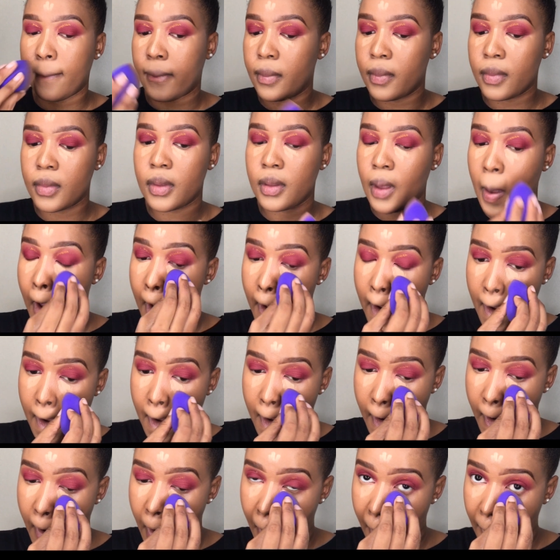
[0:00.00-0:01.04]
And then I'm
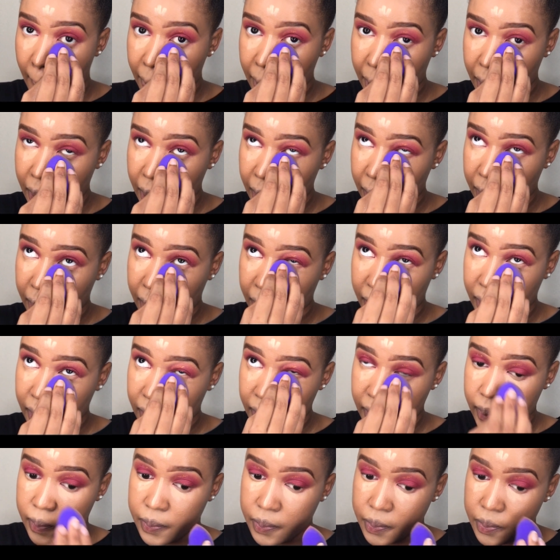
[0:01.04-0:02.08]
using the same
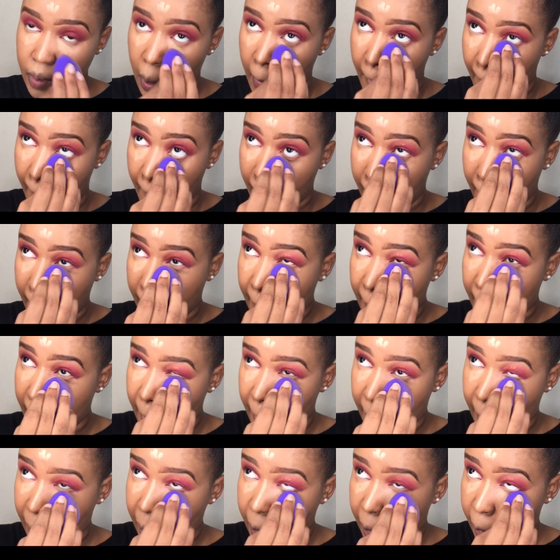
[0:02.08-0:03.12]
beauty blender
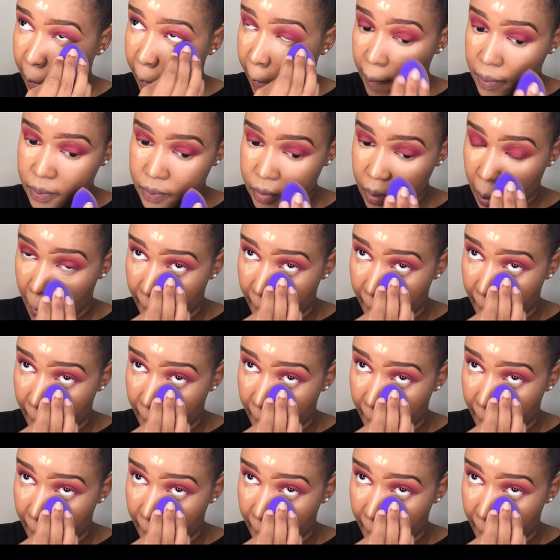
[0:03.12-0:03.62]
to